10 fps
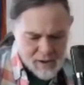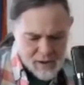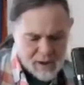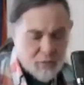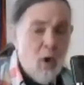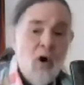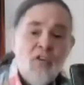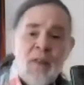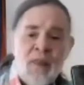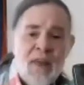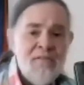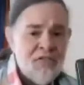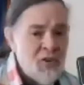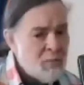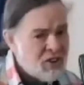I've woven
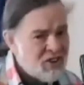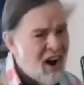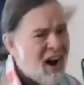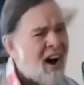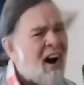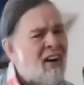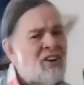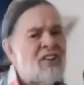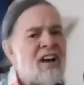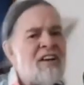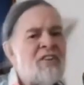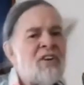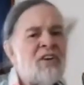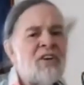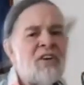them from songs
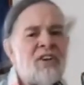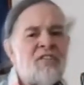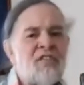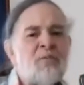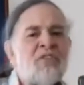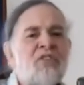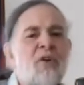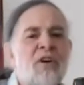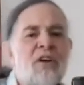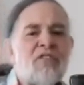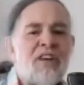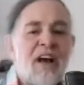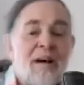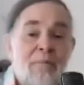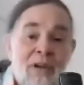I've heard, from stories
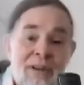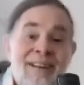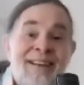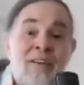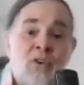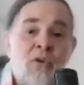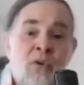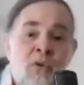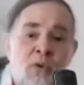I've been told.